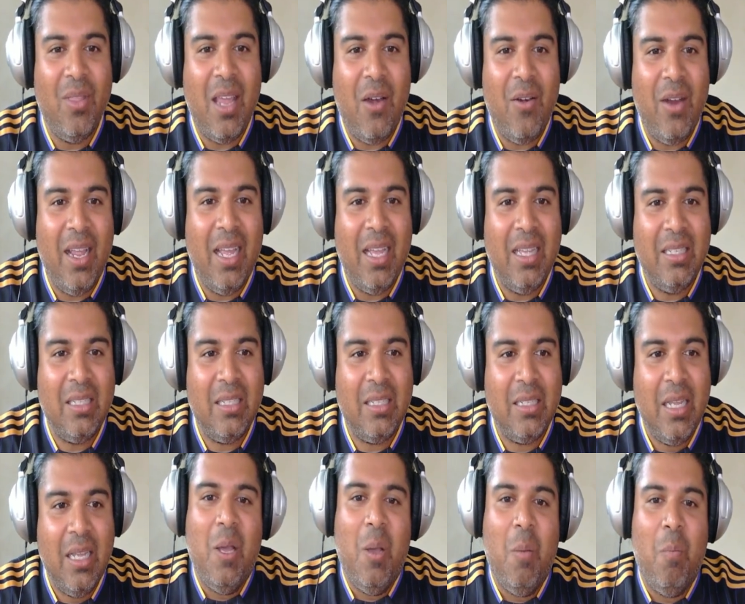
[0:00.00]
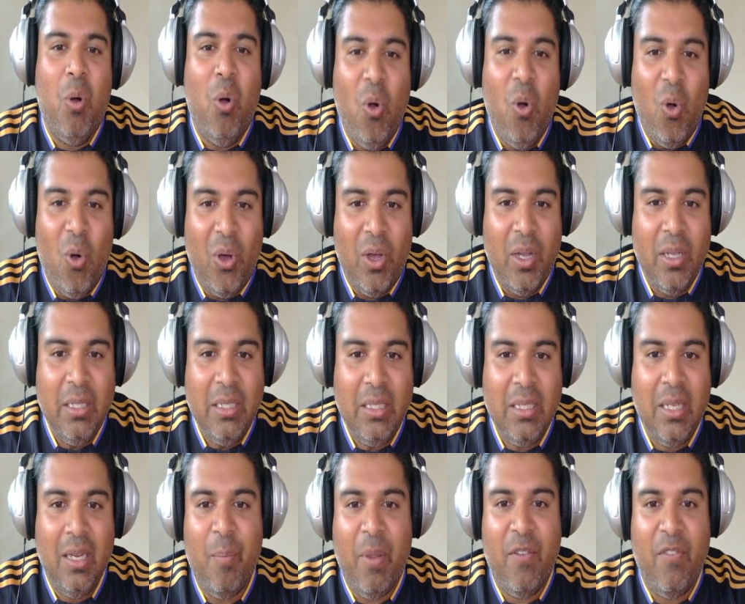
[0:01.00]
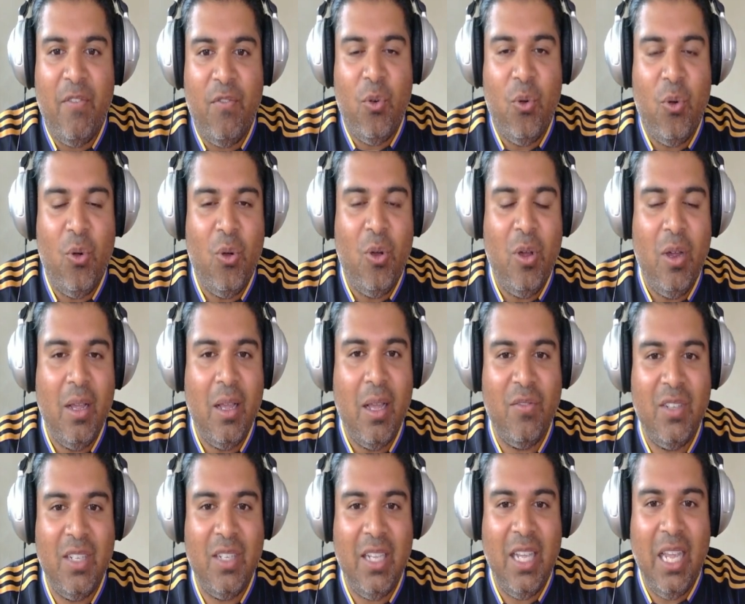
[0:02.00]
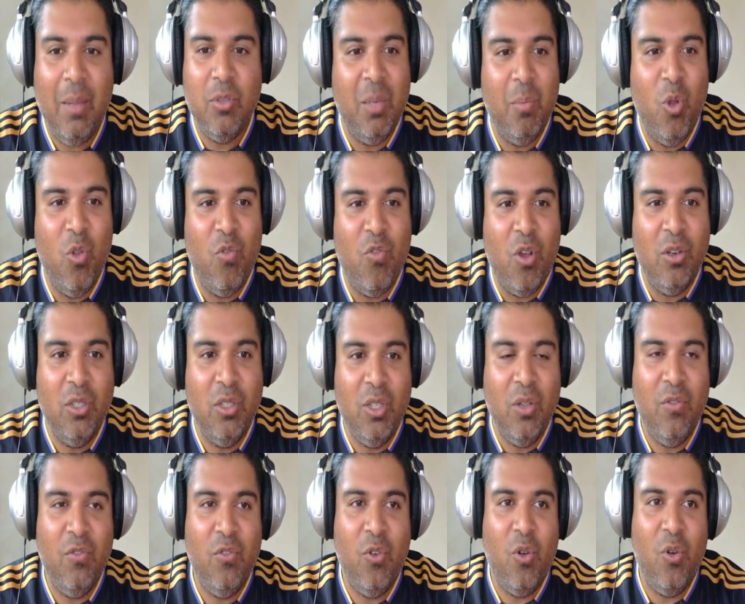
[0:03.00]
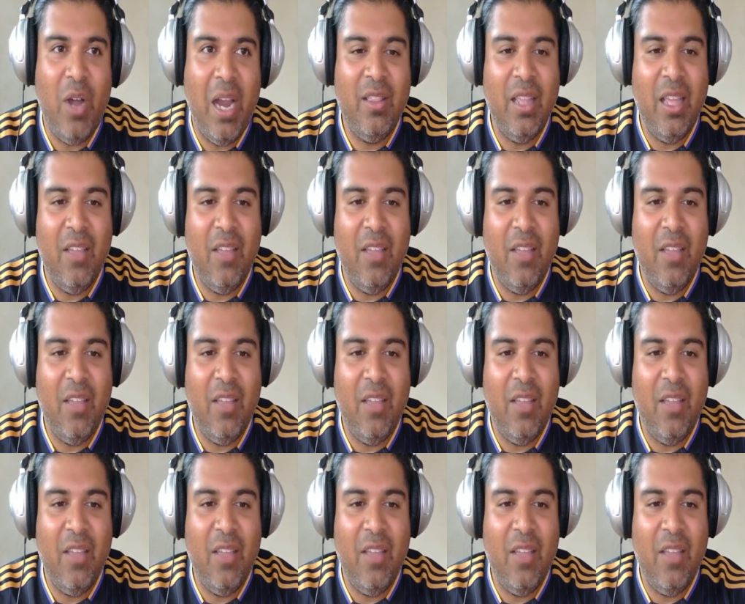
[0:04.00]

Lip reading: There is pause before teams move on to 4A.